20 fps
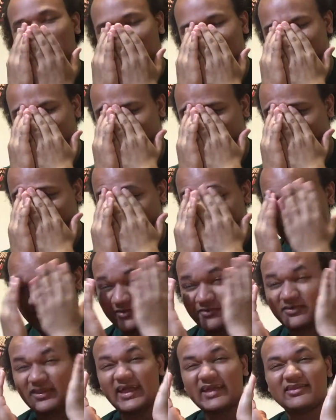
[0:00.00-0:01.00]
I'm like, are
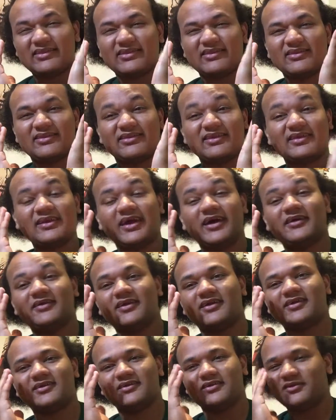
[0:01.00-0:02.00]
you that senile
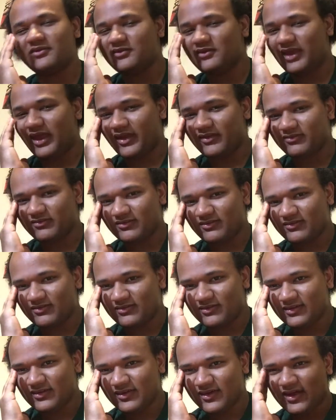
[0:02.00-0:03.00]
that you can't
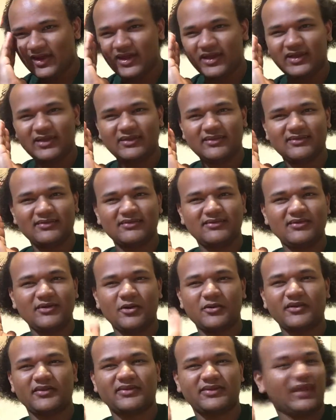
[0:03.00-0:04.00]

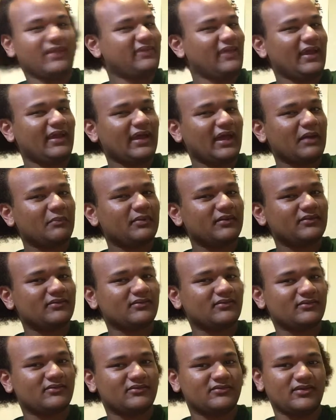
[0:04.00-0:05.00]
notice that happened?
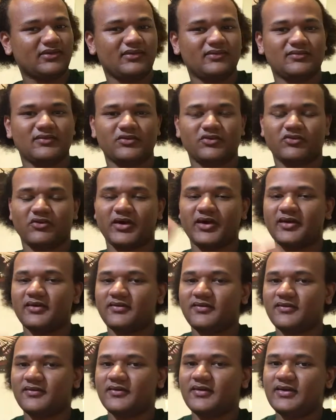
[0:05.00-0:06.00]
Jesus
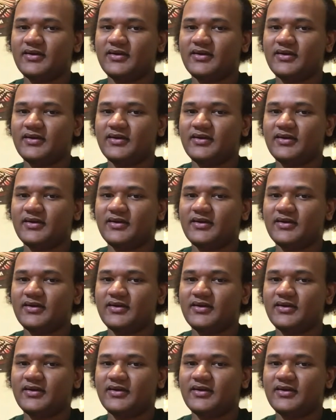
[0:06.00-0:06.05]
Christ.